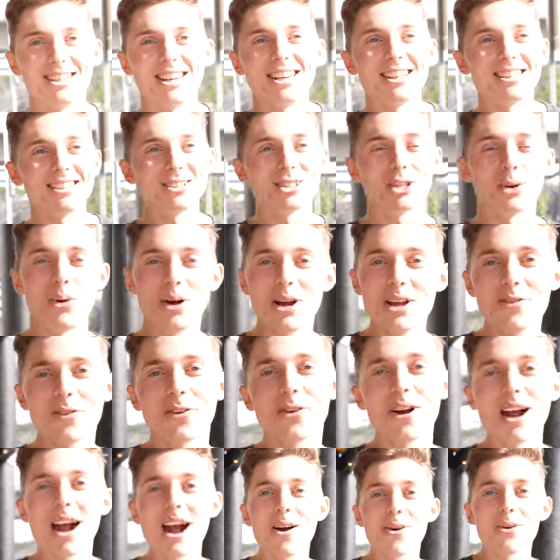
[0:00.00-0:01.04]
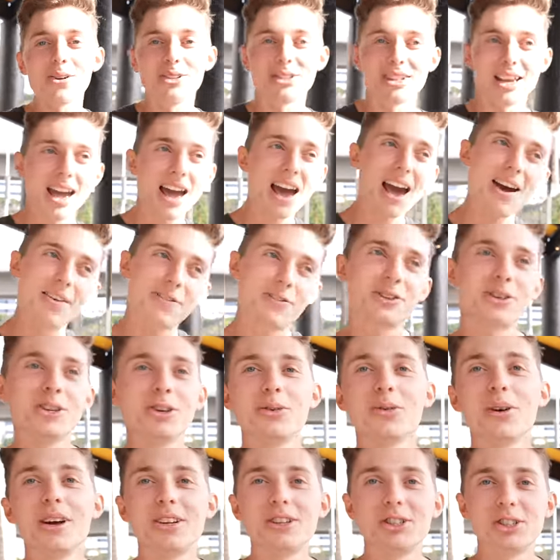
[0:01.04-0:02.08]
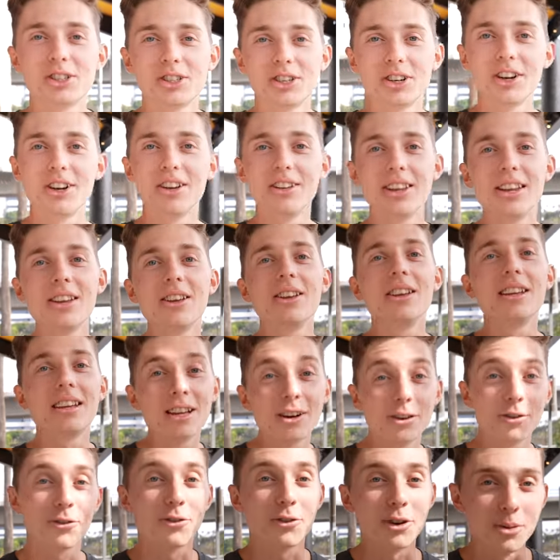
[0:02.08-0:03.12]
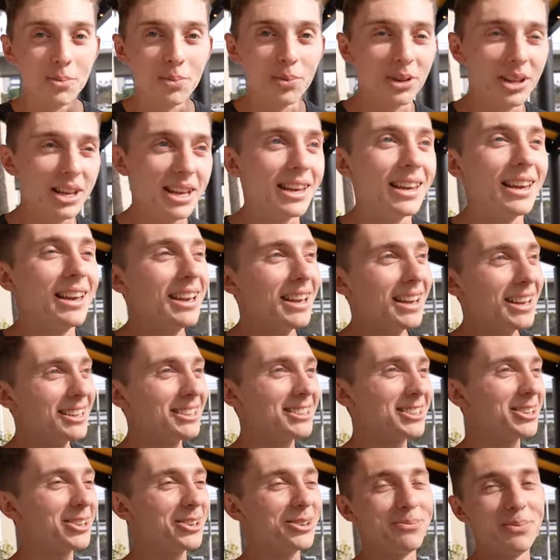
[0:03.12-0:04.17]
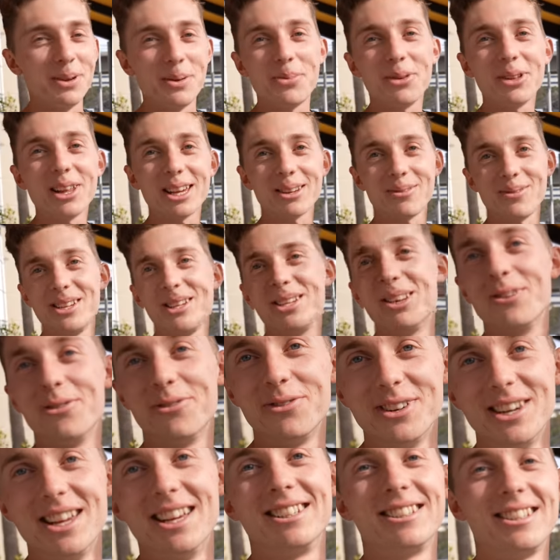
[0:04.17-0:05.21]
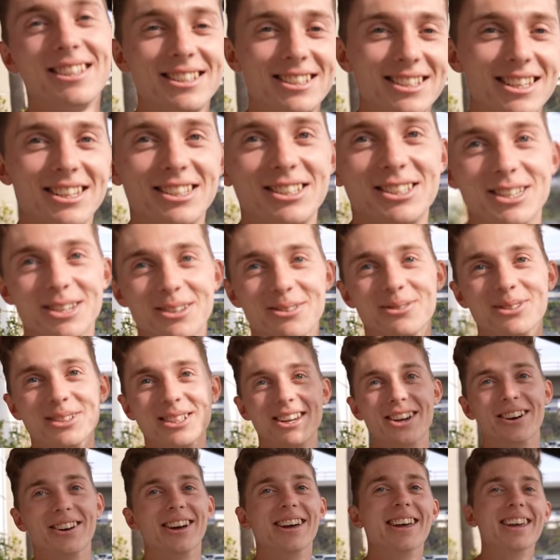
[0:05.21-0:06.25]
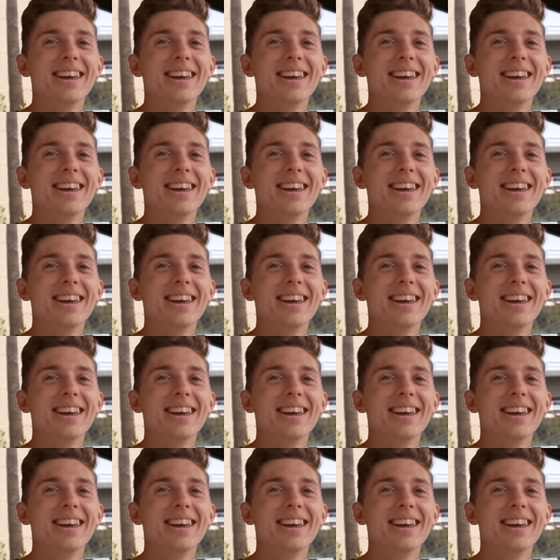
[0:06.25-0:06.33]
It's 24 hours after you register that you can get a free plate. So people like me don't finesse the system. So,